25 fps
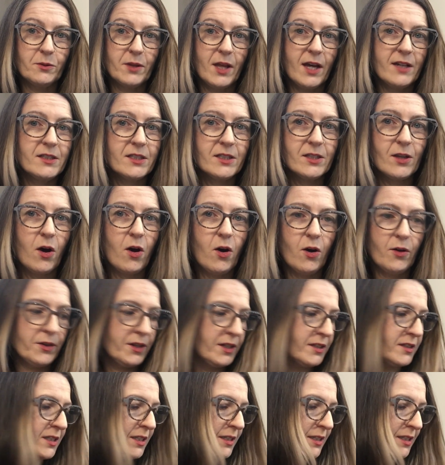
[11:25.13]
That's all
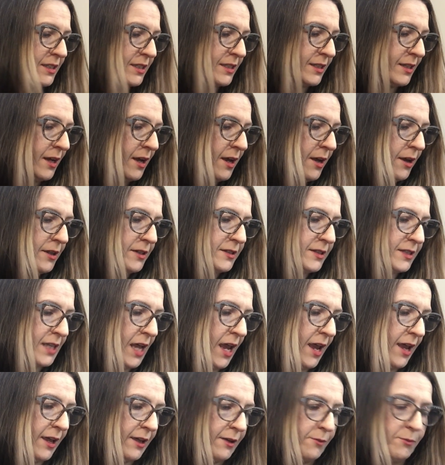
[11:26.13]
this is
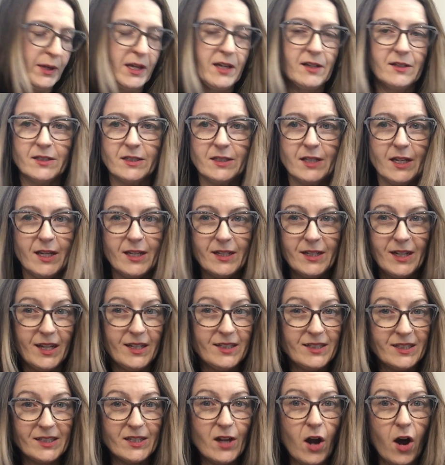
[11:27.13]
saying, because
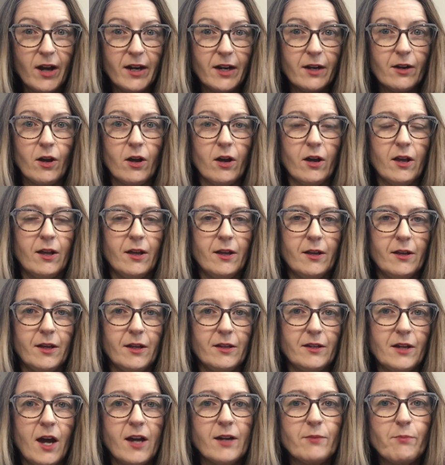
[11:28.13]
it's
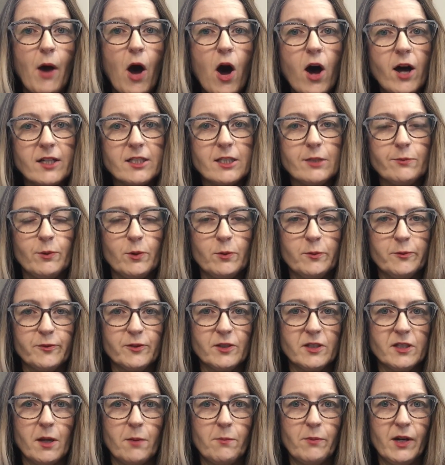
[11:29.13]
not possible for
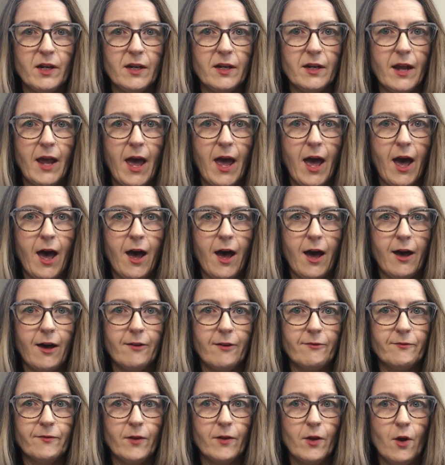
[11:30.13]
somebody to have